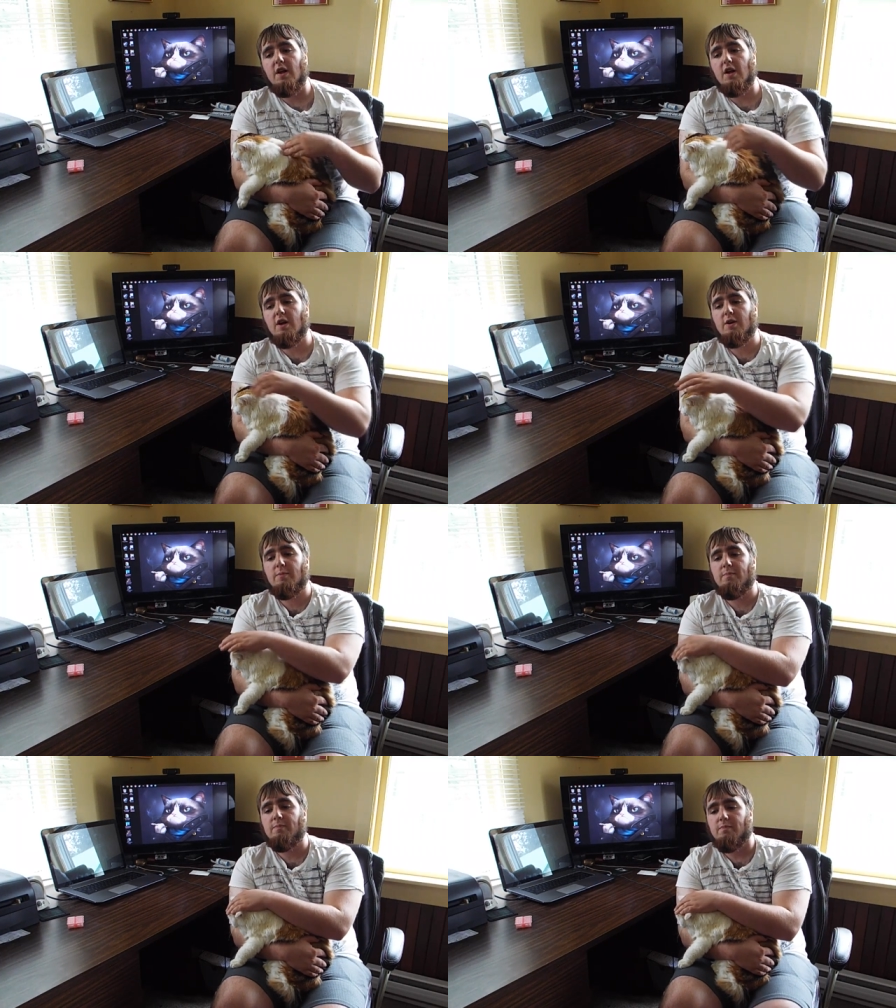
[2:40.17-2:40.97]

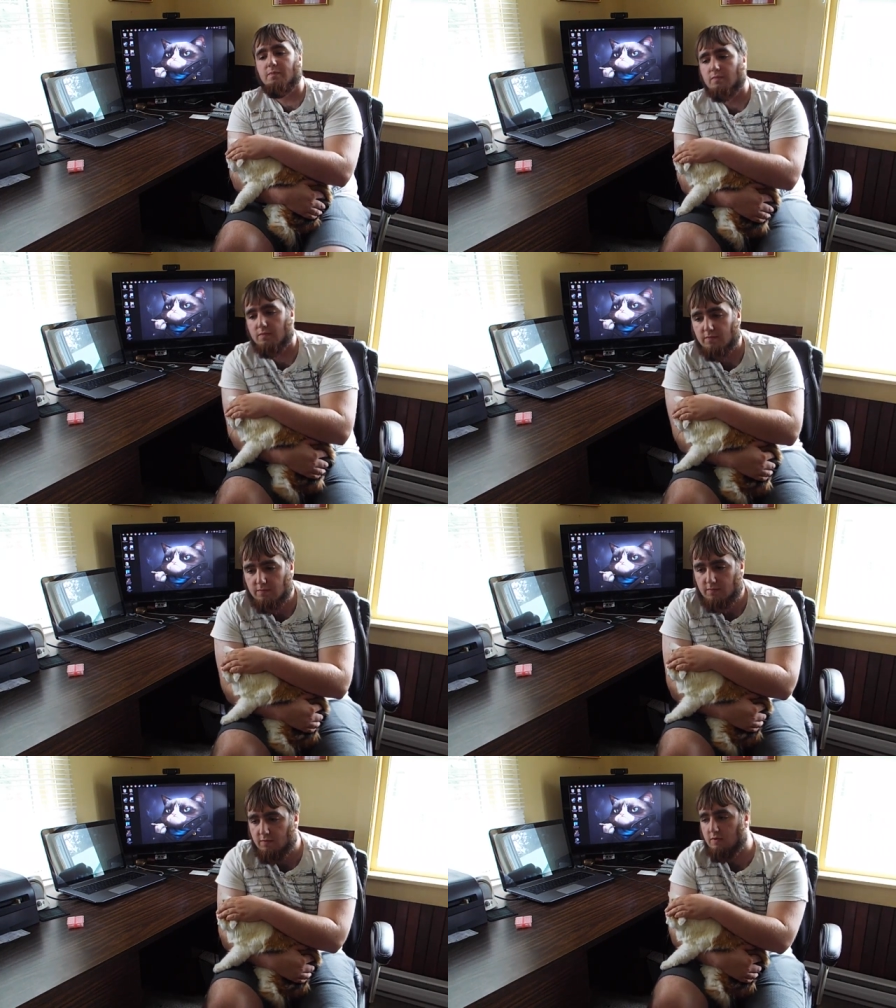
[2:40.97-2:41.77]
um,
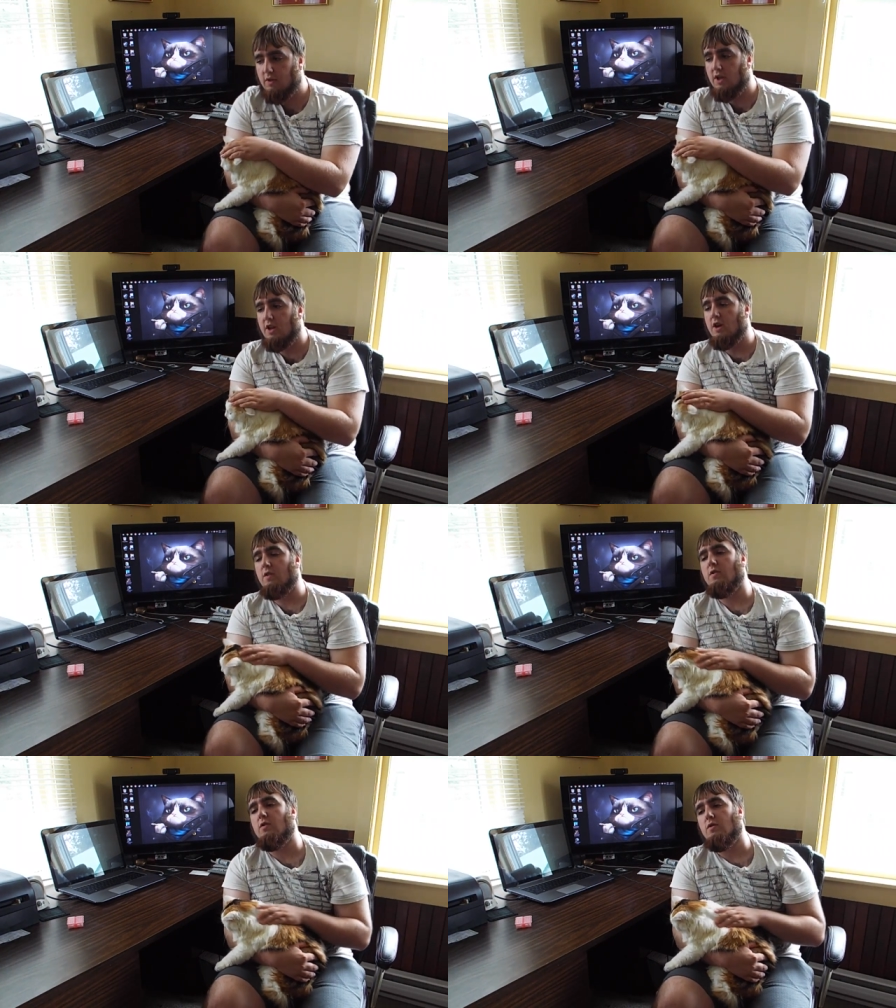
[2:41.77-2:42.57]
in
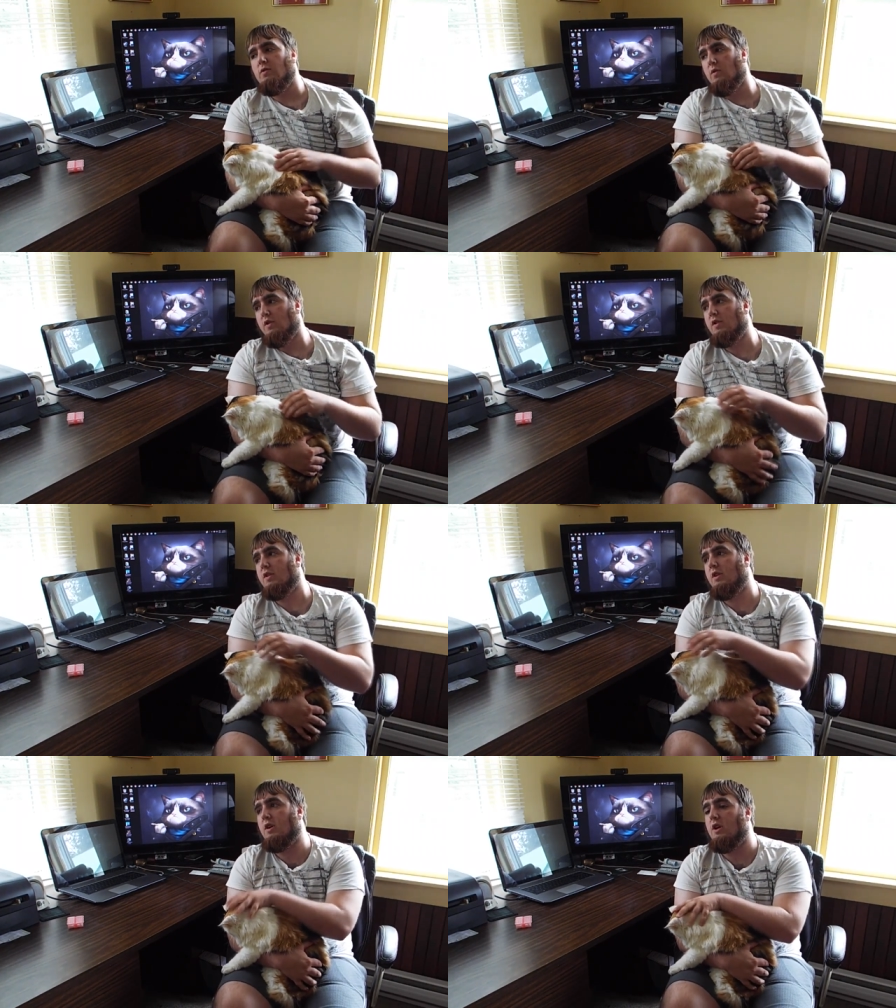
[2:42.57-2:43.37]
other
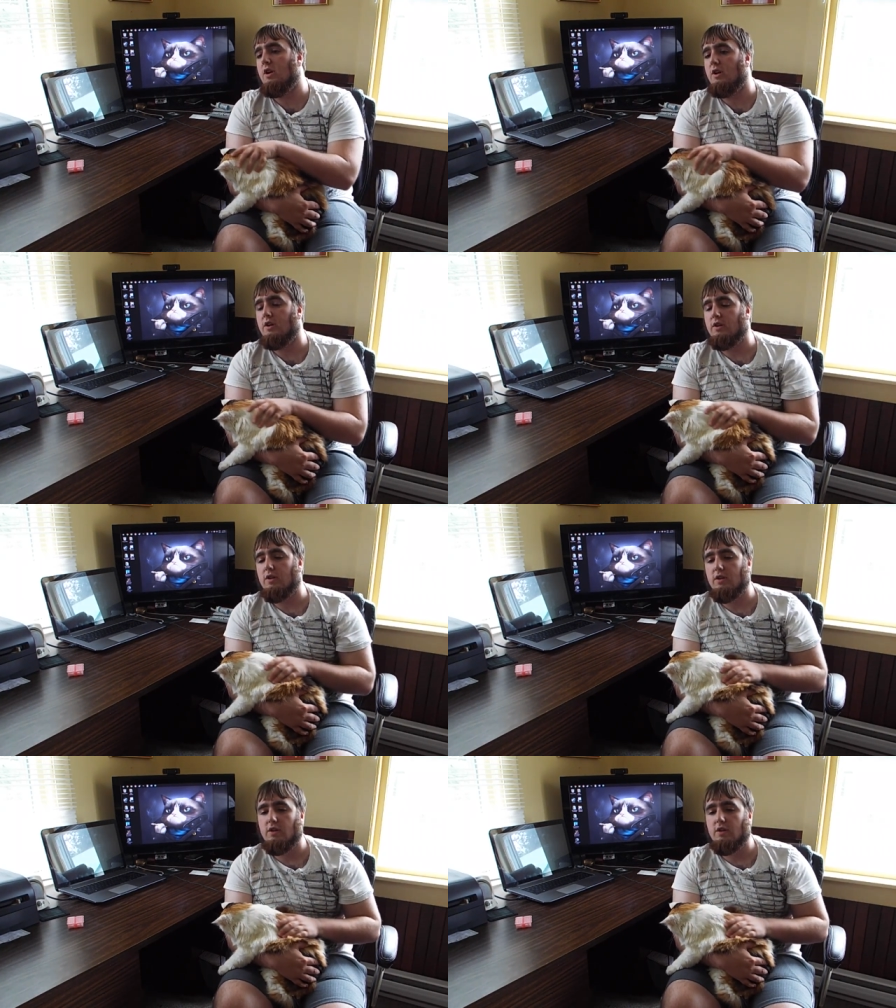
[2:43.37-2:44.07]
news, uh,